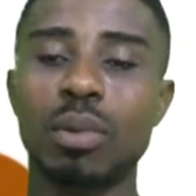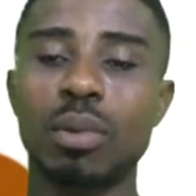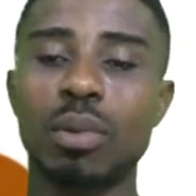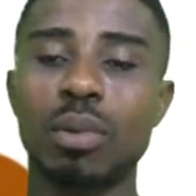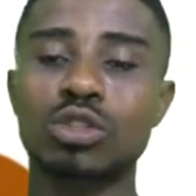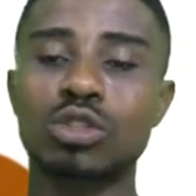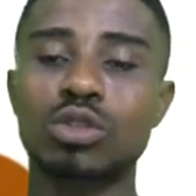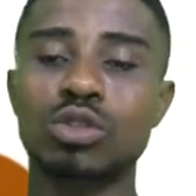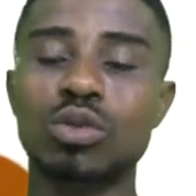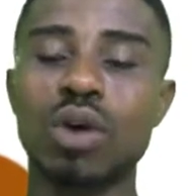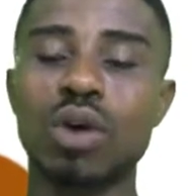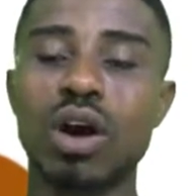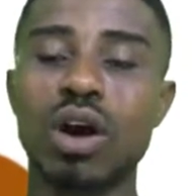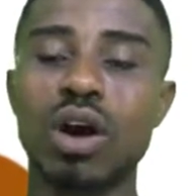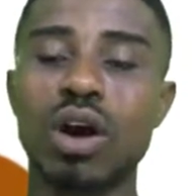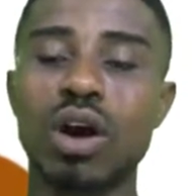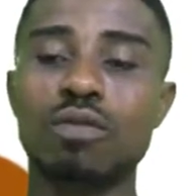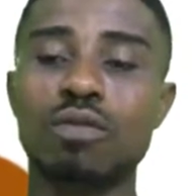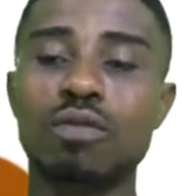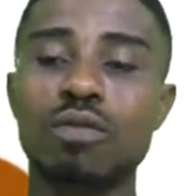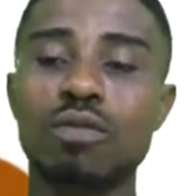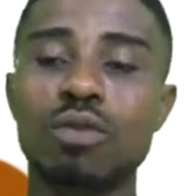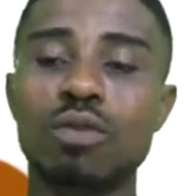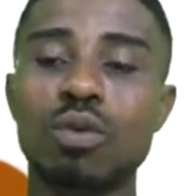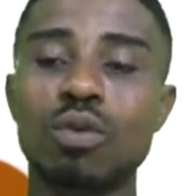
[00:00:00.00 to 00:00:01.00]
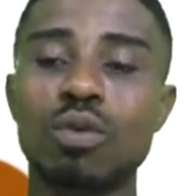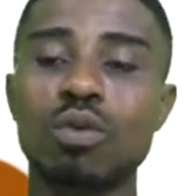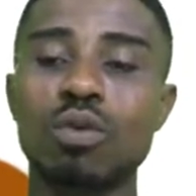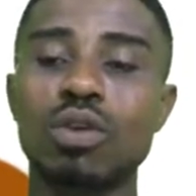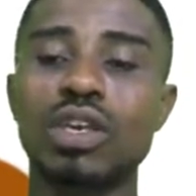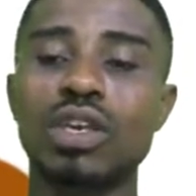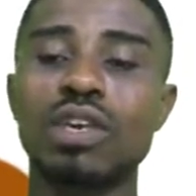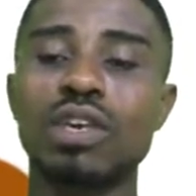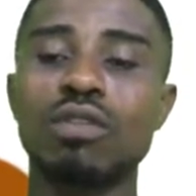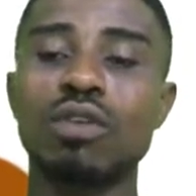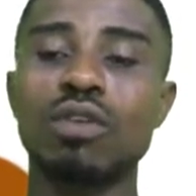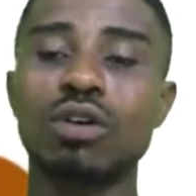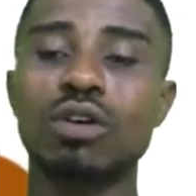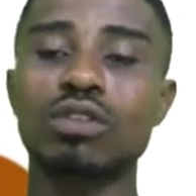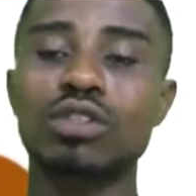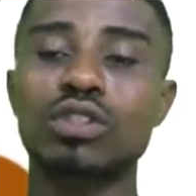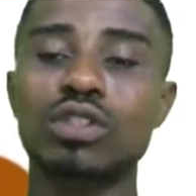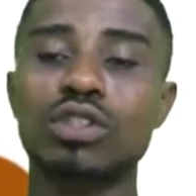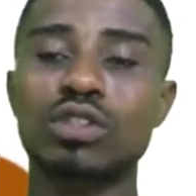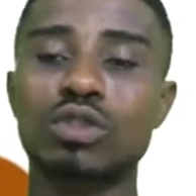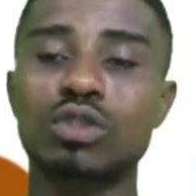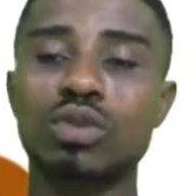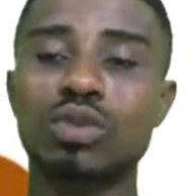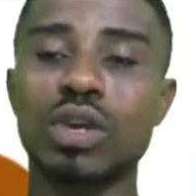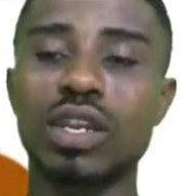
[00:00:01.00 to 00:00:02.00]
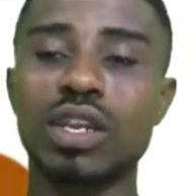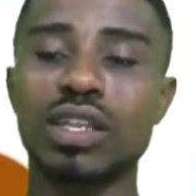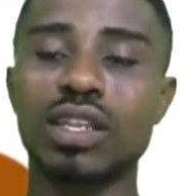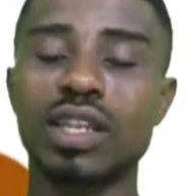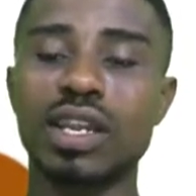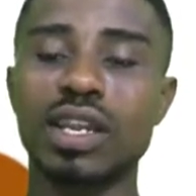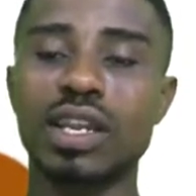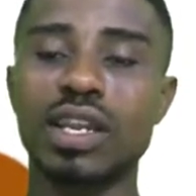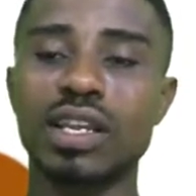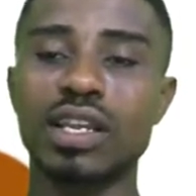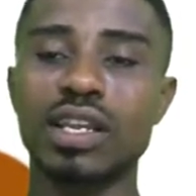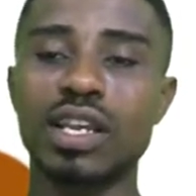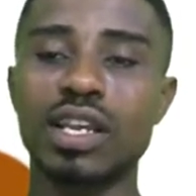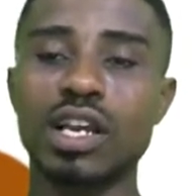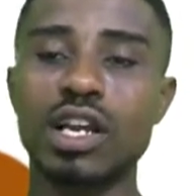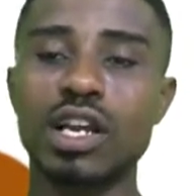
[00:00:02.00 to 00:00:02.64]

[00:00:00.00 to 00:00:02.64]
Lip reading: plus 12 will give us 23.